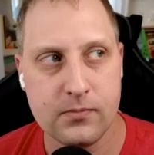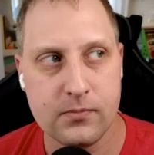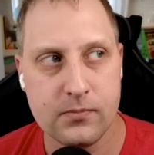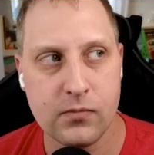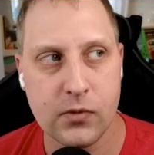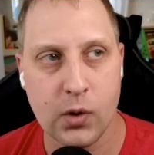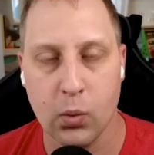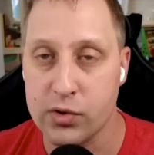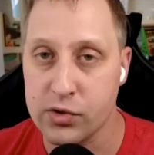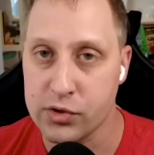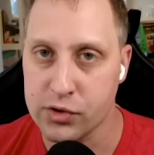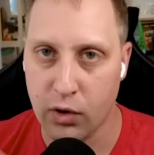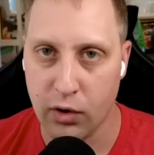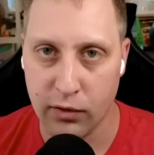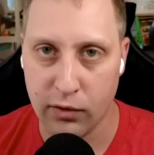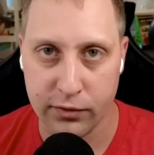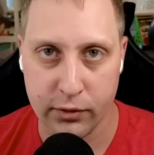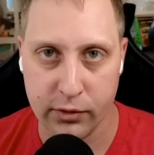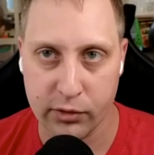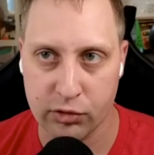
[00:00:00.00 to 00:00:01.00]
which is a whole
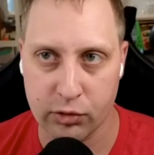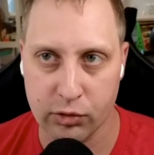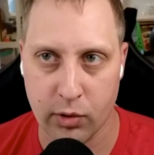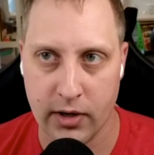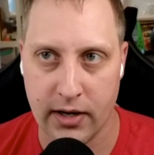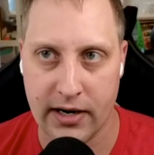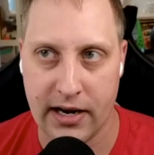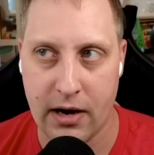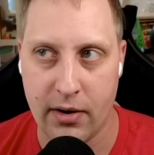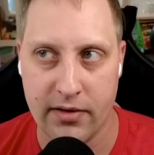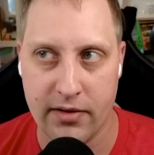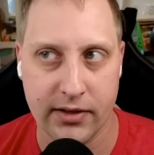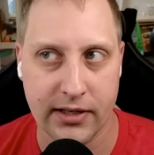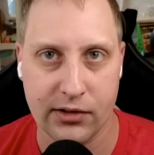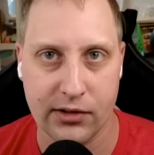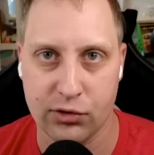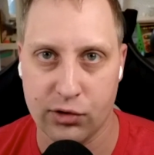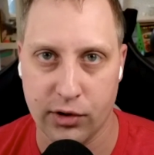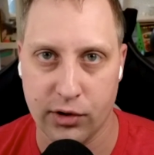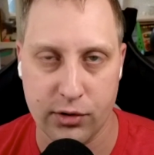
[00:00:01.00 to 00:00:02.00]
fluke story on how I even got
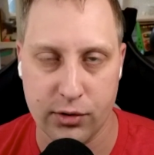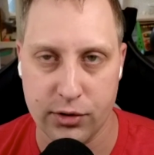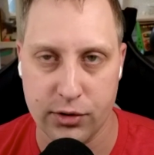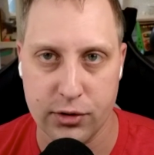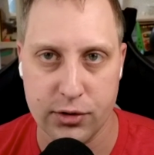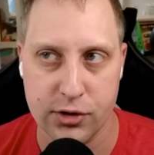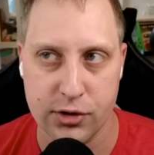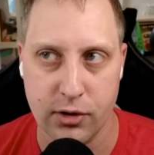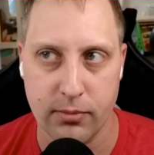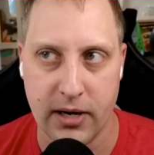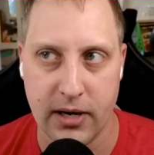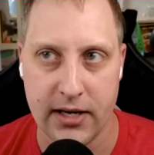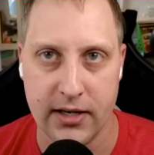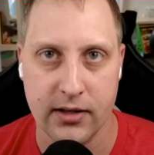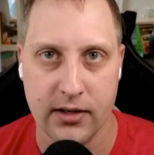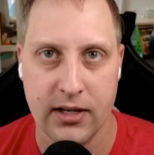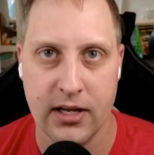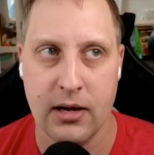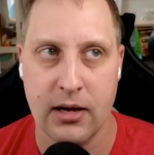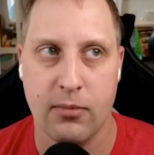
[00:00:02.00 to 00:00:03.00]
started doing YouTube, I,
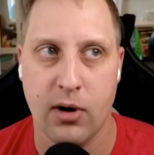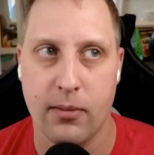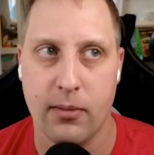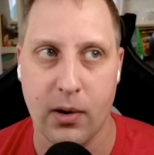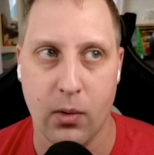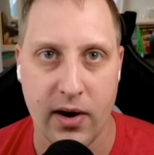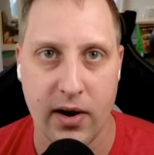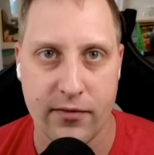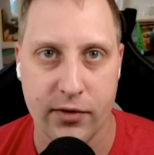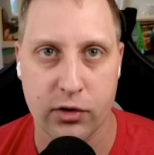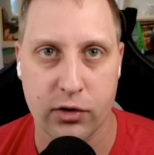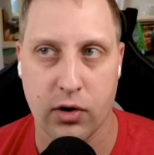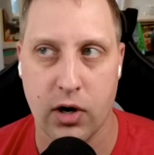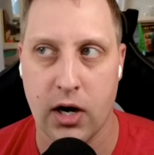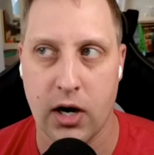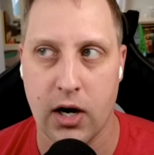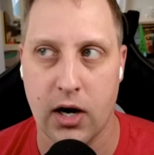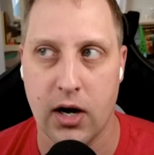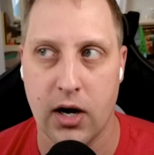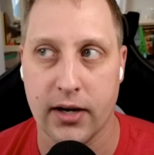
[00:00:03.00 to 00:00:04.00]
bought my wife a,
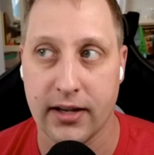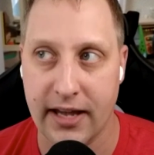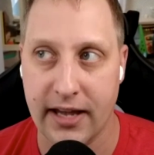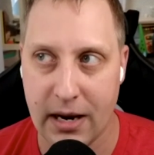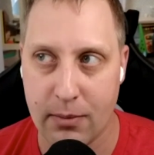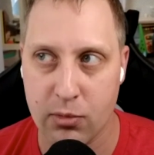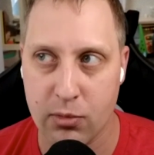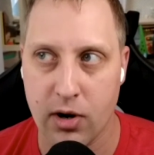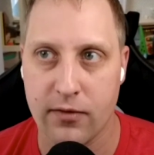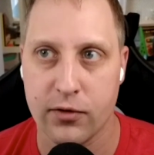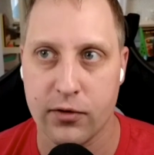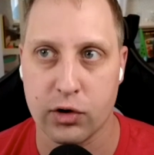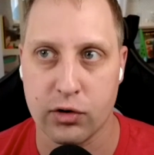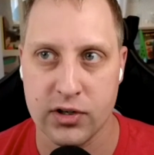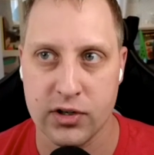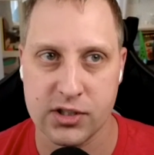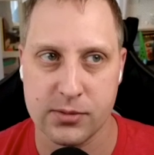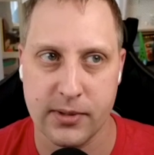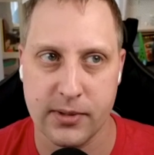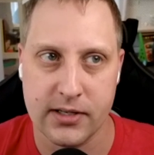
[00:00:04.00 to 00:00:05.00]
uh, a camera for
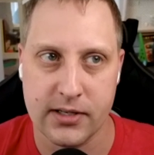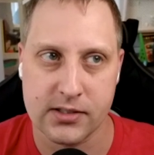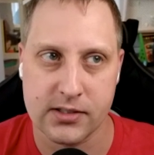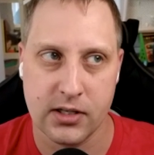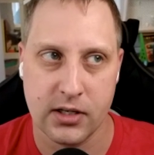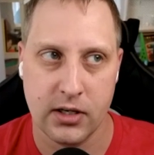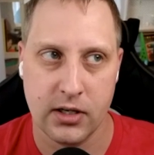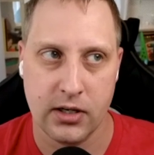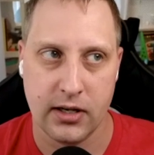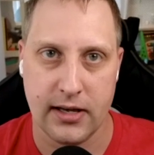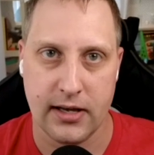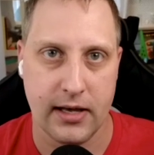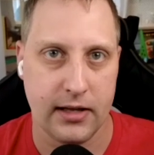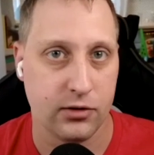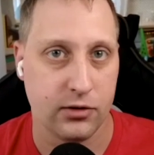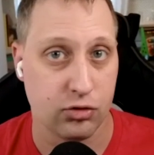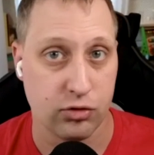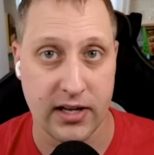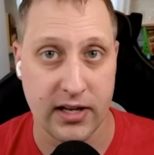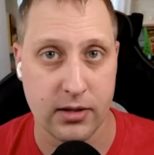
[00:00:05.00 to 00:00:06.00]
Christmas,
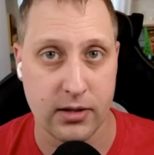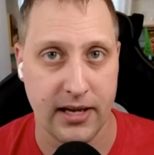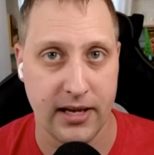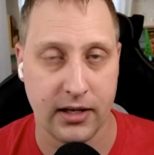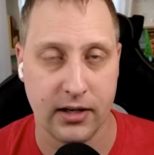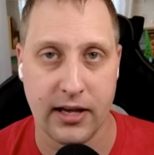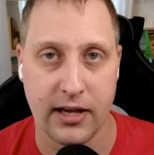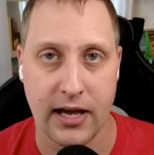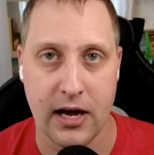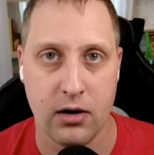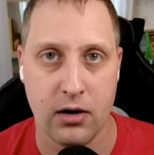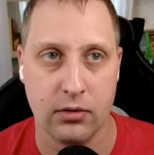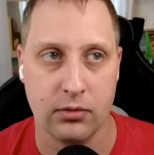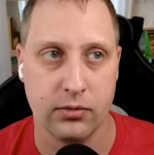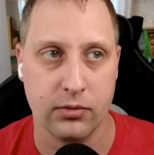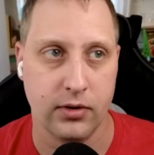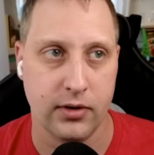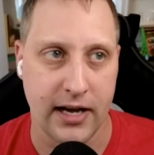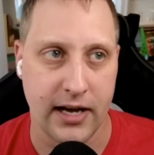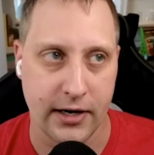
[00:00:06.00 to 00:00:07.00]
drained the bank account,
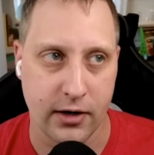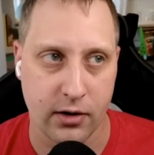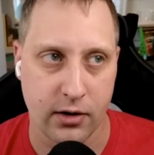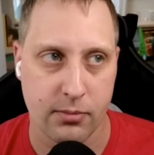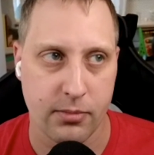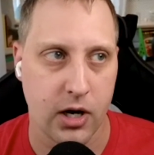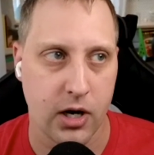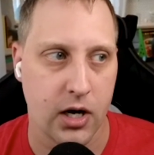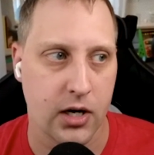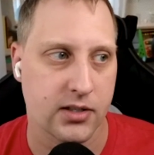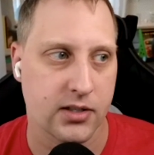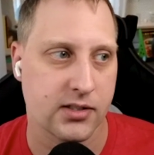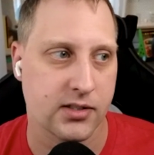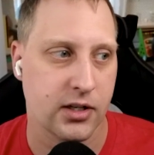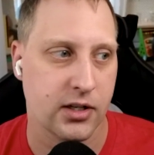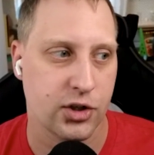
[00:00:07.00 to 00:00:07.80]
900 bucks.